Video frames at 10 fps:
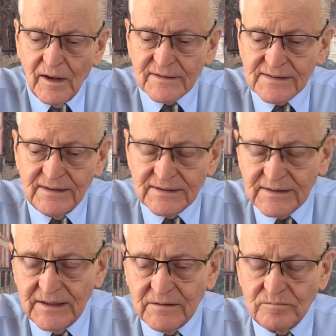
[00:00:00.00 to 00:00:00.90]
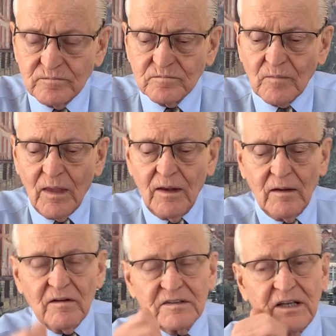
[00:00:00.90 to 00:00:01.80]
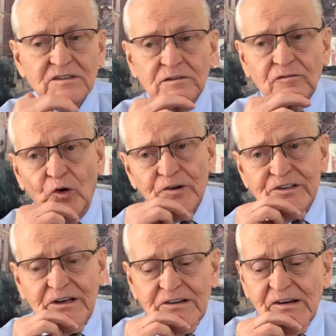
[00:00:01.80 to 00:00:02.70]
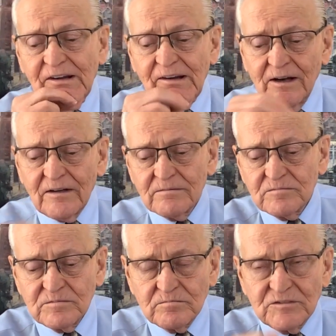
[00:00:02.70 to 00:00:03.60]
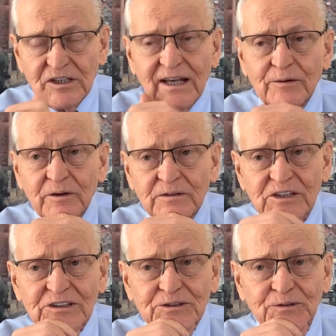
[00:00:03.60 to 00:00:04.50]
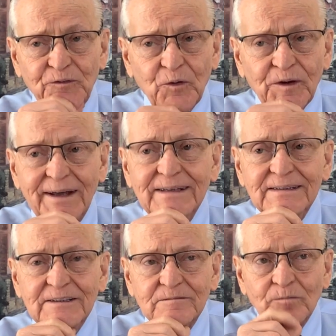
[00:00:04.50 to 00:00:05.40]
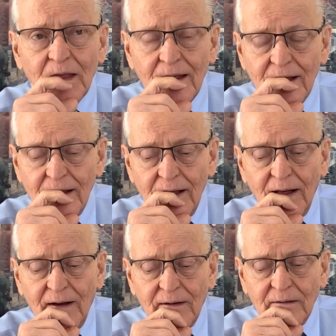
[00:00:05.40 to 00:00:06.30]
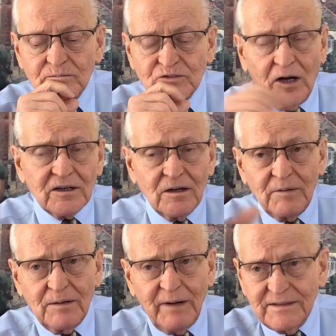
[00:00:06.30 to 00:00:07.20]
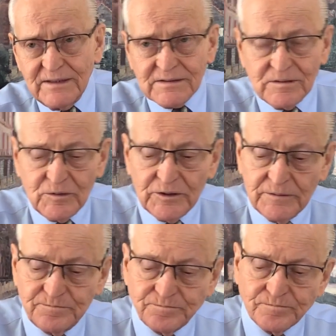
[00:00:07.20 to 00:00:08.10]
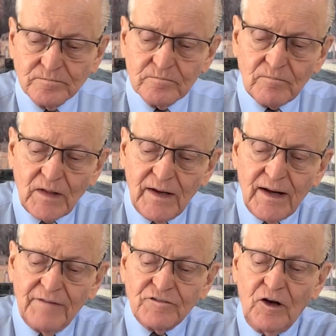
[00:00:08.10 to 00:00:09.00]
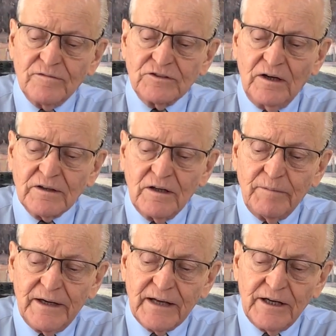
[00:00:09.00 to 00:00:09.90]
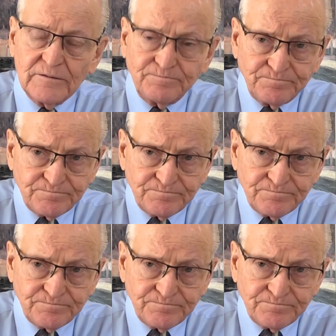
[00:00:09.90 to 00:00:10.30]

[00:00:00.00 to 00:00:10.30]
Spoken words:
And since then, session 416, and today we're in session 419, talking about my testimony. I'd left off talking about how